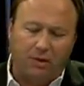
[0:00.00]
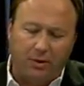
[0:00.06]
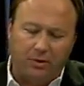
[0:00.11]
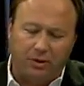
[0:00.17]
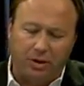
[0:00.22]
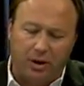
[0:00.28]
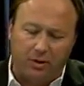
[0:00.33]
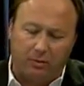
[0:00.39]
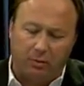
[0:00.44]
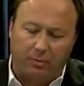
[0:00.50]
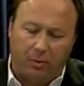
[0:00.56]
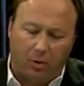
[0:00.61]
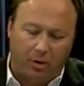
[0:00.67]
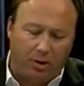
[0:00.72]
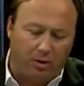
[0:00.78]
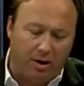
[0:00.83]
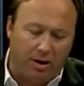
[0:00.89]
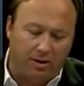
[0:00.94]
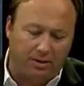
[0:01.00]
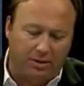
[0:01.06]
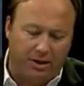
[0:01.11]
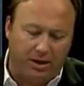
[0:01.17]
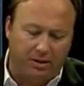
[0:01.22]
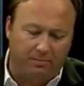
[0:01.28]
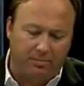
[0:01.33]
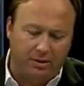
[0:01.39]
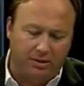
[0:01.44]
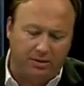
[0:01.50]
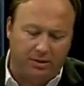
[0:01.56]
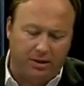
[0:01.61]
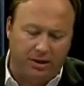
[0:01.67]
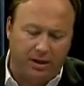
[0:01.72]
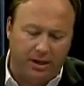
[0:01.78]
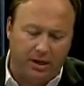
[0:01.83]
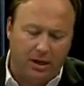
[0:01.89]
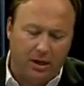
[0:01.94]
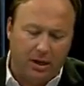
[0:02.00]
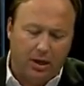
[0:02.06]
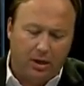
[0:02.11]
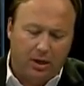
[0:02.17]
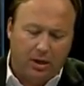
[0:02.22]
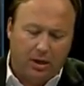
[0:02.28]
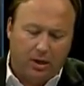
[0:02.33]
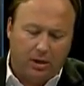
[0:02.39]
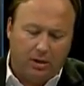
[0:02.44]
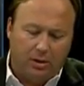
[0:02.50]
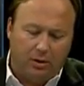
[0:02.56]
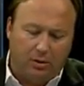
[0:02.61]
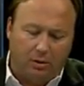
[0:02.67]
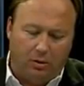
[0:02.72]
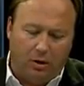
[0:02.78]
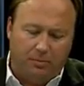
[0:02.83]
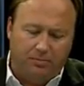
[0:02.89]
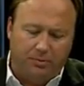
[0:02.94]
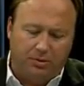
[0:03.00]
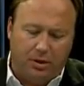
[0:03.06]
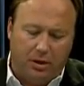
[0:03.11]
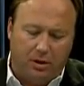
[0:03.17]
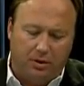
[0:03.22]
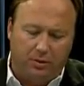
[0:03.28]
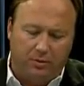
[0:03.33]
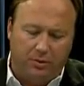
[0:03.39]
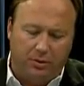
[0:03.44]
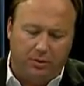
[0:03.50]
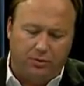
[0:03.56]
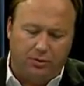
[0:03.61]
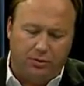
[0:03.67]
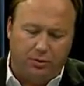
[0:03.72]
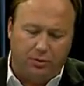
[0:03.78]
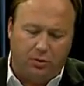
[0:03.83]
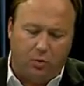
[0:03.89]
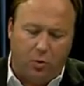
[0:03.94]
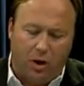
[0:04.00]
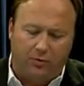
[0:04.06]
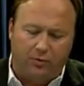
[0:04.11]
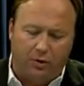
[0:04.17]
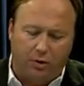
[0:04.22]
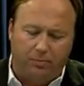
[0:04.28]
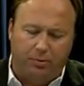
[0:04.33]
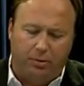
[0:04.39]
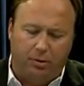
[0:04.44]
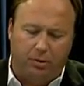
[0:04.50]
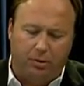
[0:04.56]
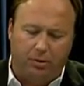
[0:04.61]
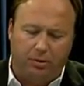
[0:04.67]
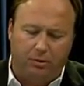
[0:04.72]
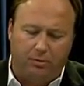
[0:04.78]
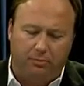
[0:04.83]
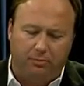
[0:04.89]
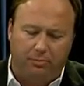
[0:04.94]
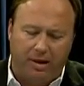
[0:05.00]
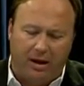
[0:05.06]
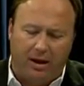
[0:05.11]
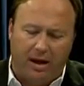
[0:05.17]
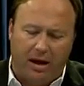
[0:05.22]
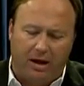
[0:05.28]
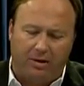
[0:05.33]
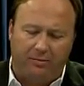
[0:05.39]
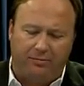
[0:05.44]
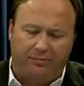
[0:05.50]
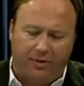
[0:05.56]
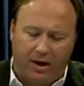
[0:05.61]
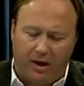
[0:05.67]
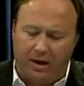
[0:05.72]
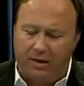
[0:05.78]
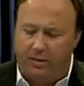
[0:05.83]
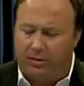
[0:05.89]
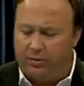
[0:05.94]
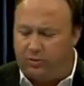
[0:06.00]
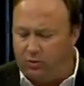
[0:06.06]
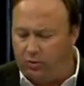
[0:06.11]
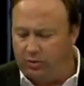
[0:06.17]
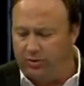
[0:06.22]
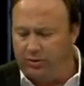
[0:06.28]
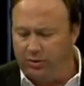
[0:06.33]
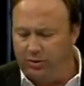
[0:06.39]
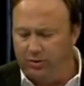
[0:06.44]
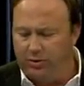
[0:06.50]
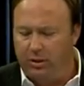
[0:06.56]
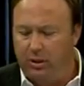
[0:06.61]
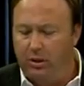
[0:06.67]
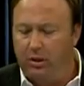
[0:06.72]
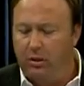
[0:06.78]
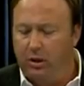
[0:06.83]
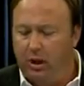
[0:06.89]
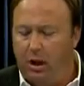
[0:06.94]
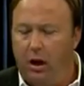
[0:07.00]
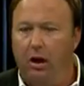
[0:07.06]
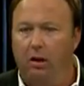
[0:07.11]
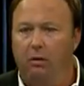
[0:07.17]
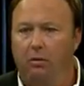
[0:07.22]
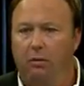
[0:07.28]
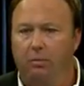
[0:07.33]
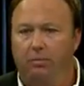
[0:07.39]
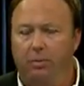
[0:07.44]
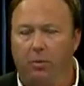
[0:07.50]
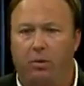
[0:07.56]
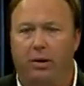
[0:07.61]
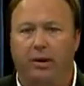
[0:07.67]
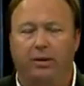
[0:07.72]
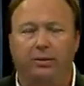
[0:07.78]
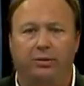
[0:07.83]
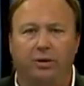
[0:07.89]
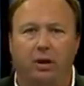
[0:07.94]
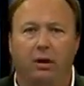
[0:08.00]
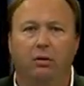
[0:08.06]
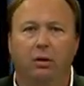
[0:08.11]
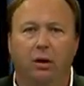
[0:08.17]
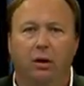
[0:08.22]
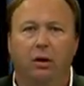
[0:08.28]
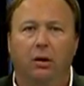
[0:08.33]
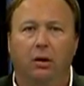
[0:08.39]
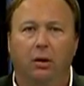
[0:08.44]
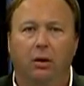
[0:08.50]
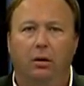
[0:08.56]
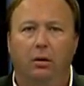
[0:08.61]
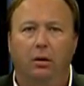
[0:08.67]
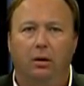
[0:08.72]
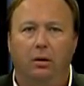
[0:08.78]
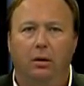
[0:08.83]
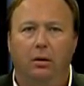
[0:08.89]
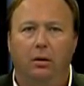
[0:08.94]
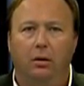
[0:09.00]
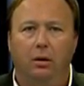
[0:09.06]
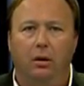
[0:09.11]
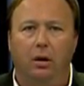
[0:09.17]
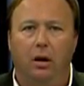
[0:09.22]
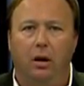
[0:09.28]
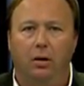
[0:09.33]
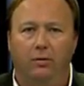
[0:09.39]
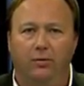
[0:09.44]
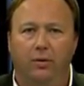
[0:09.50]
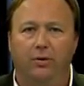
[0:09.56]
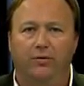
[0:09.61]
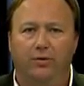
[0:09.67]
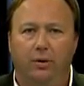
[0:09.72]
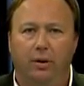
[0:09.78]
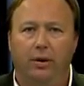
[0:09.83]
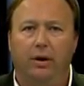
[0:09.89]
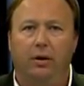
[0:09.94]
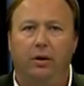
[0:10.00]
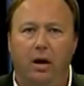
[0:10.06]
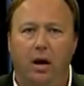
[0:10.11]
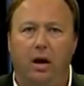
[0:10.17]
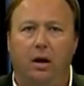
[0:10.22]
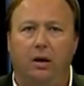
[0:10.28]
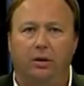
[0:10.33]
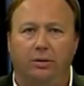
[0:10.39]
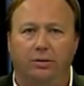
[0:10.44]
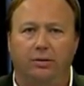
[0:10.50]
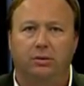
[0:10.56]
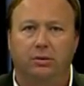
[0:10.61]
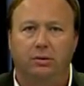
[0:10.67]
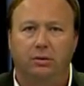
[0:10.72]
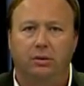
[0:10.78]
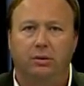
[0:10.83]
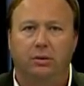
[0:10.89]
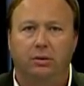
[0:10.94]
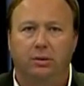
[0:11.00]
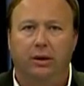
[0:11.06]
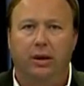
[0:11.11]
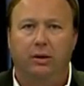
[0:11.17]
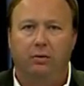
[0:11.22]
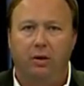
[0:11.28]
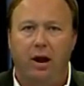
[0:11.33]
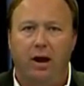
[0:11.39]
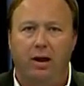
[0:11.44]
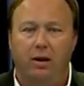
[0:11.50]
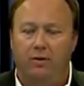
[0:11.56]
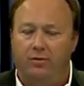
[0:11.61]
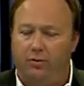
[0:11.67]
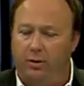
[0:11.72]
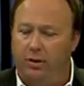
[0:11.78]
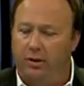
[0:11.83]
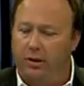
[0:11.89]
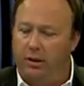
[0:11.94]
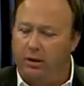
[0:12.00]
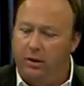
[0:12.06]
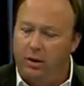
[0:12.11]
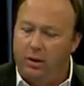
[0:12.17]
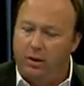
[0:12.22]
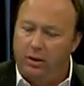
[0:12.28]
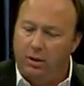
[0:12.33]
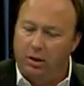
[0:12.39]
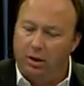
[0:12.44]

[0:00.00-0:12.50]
There's another report here out of CNBC. Europe zone to quadruple bailout fund, sources are reporting. So over $1 trillion and right at €1 trillion.